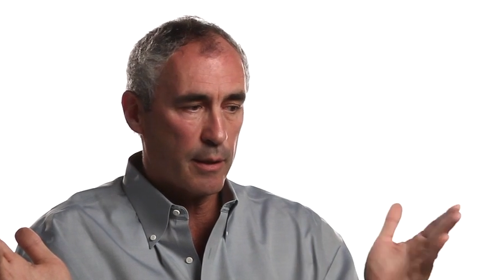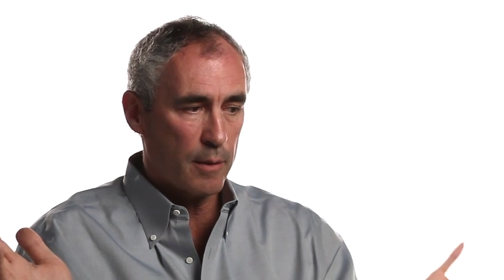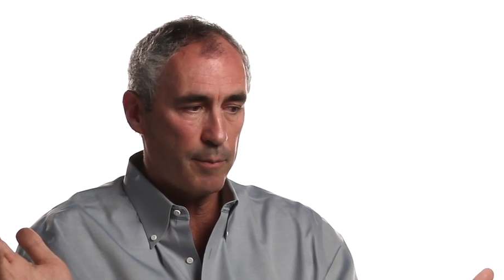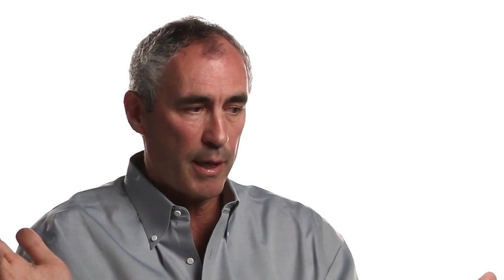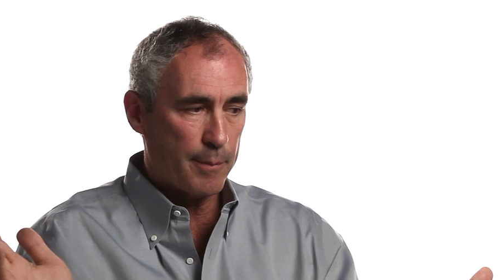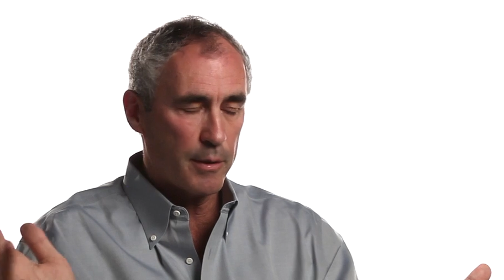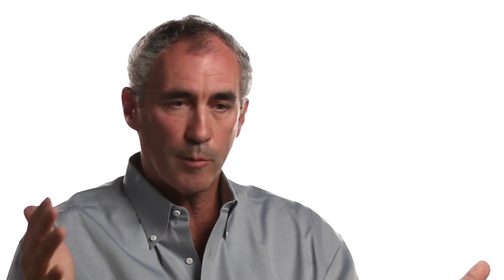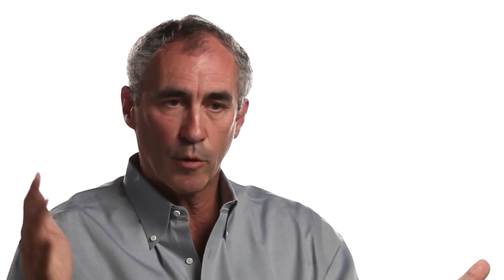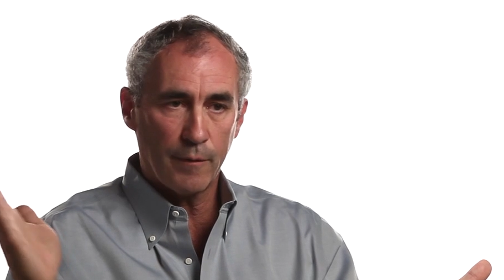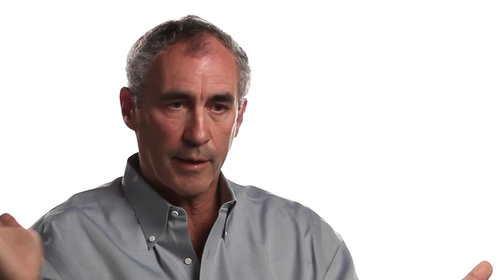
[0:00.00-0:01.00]
on paper, the
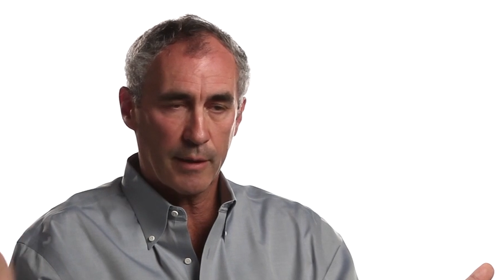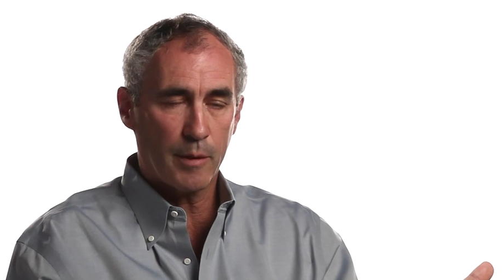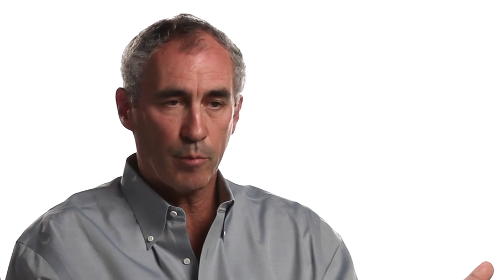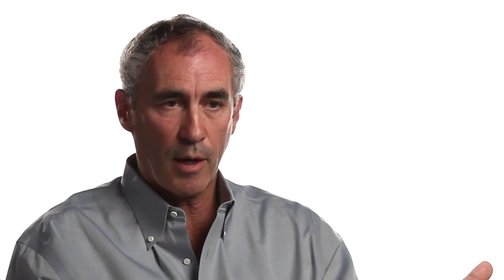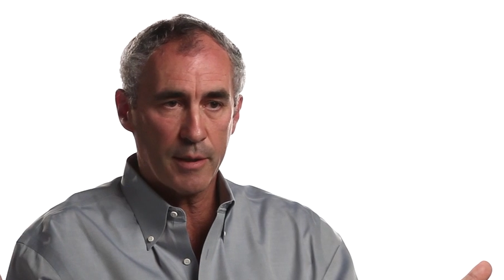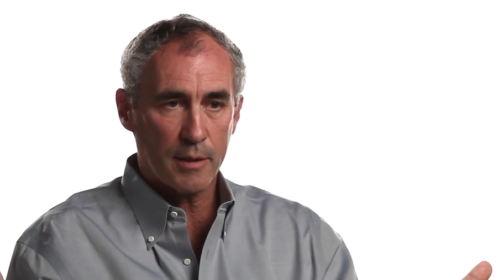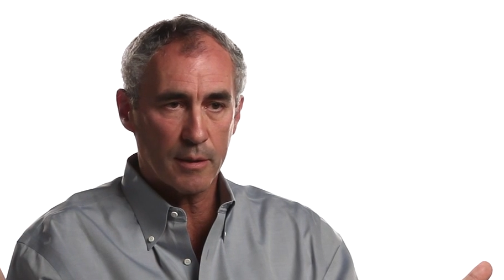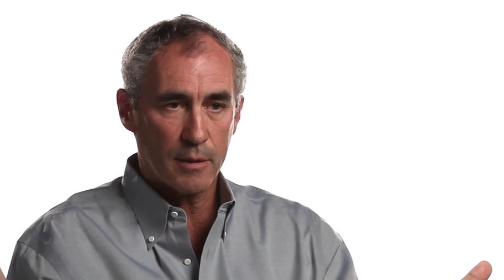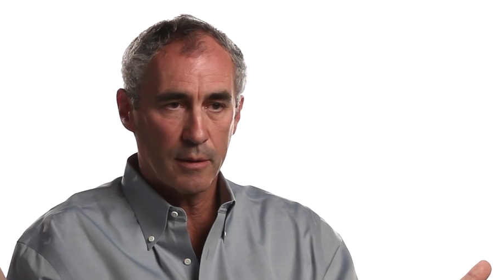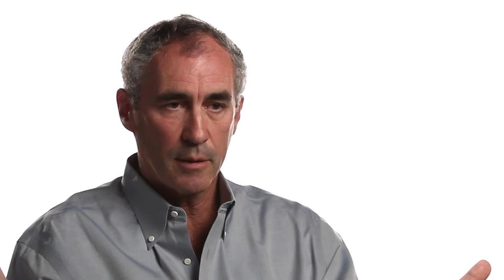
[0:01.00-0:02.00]
more effective the process.